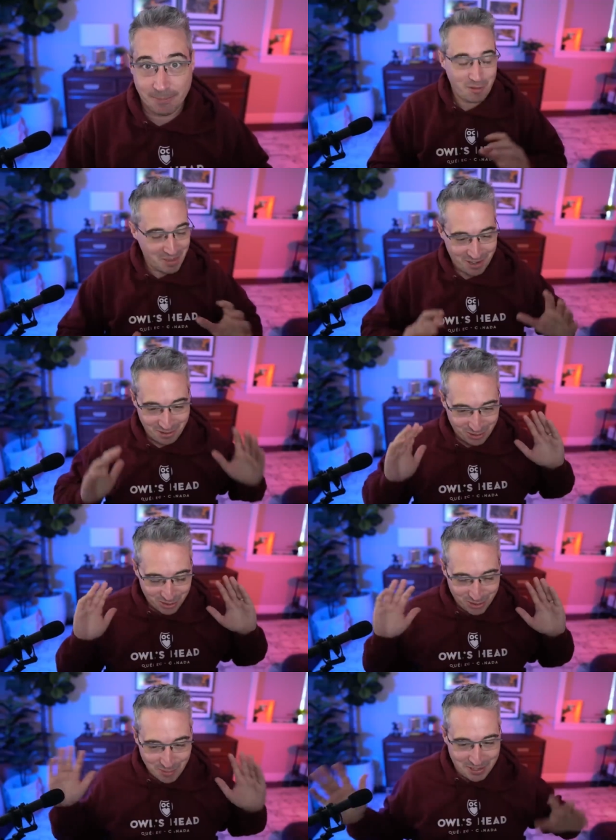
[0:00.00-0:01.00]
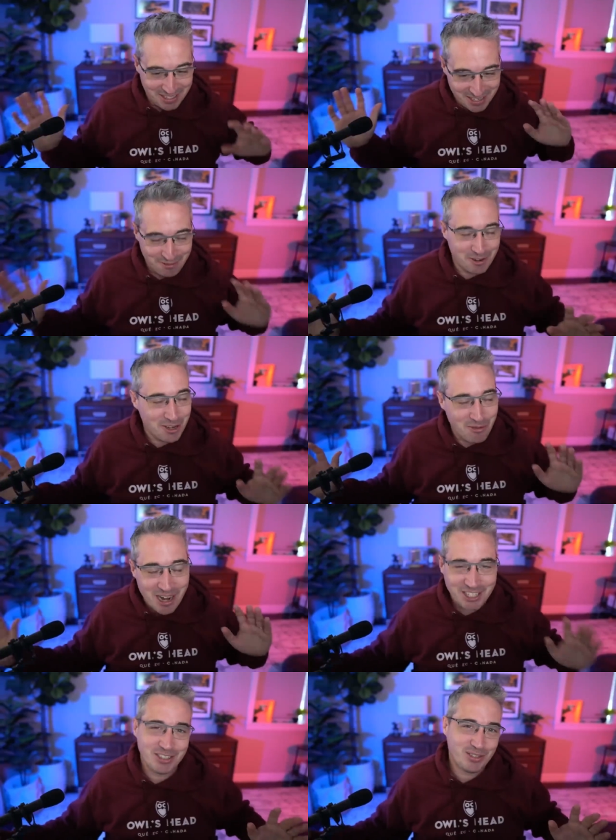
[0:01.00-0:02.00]
From there, there's so many different
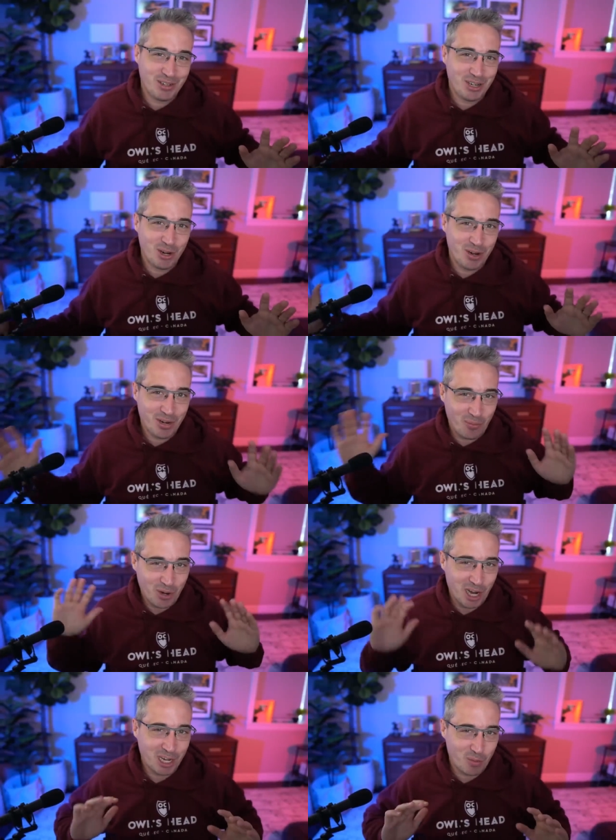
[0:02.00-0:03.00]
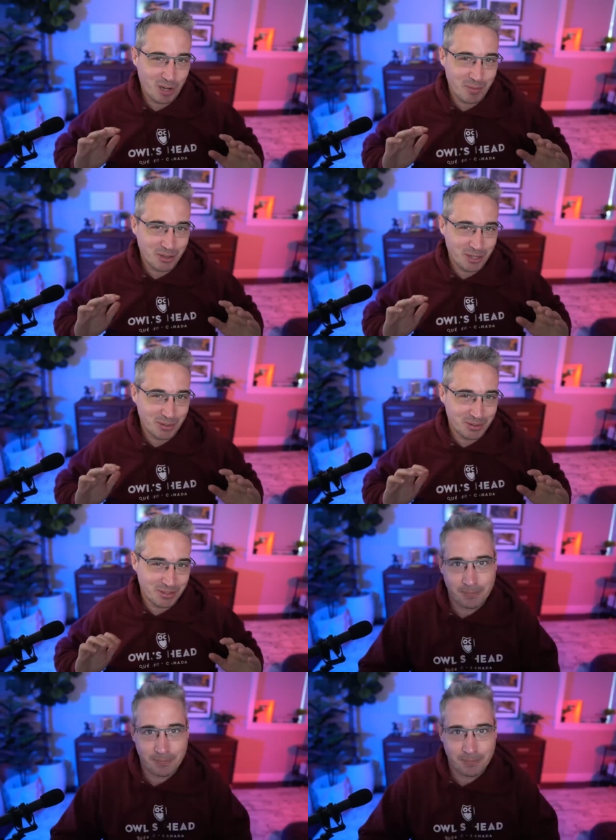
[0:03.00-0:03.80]
directions you can go in. We're not going to worry about those.